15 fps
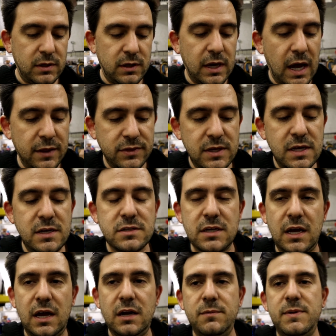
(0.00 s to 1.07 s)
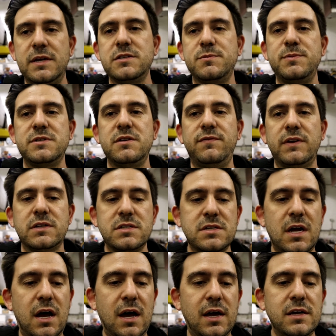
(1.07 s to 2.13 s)
got these. They had to be a specific
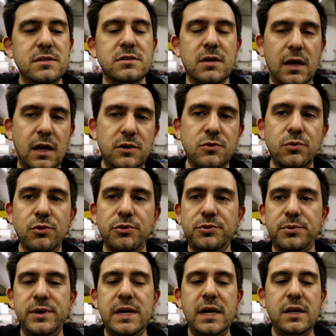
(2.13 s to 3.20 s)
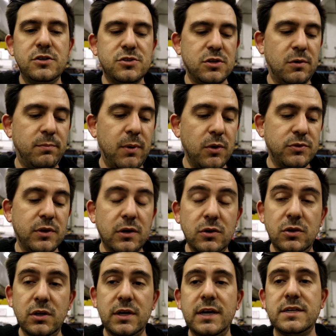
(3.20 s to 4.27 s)
size. I got dual 3-inch. They're both going
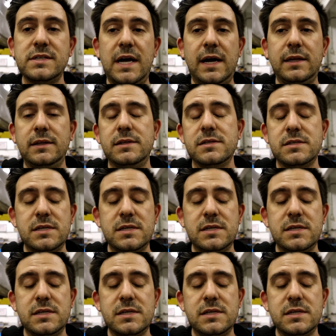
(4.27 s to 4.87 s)
to look exactly the